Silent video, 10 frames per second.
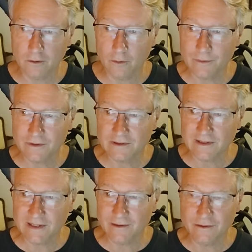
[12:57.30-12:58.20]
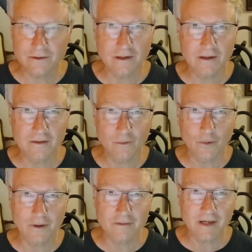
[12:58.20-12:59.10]
globalist leaders. They're the
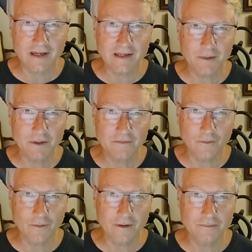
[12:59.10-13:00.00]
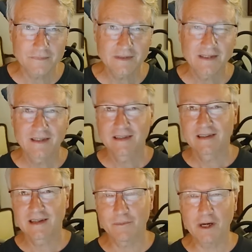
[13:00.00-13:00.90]
World Economic Forum.
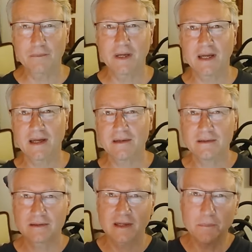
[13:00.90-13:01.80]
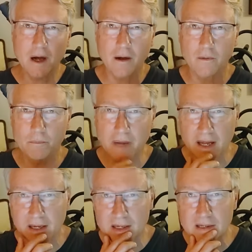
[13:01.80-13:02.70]
Come on, man. Come on,
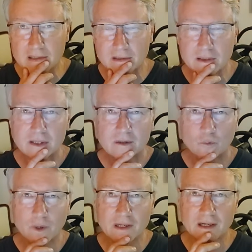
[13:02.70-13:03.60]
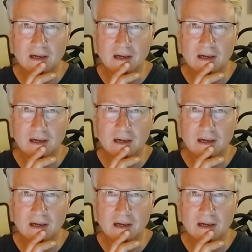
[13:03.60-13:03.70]
man. Wake